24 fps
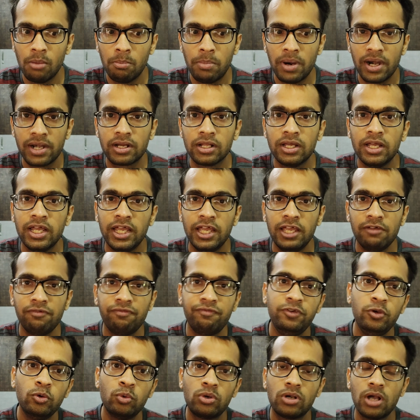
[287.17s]
But
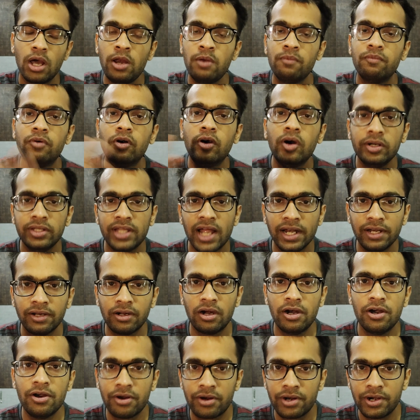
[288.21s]
if you convert that
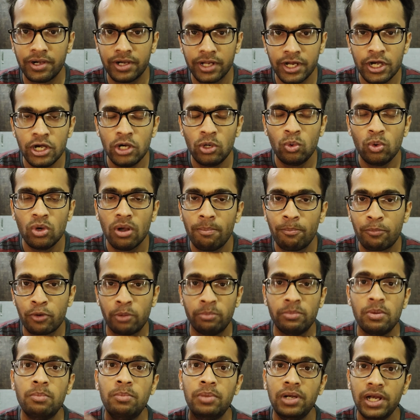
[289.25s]
100 into a
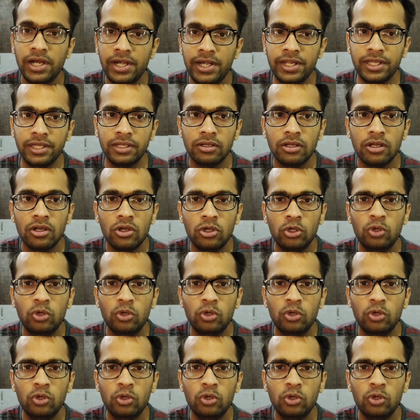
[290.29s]
probability,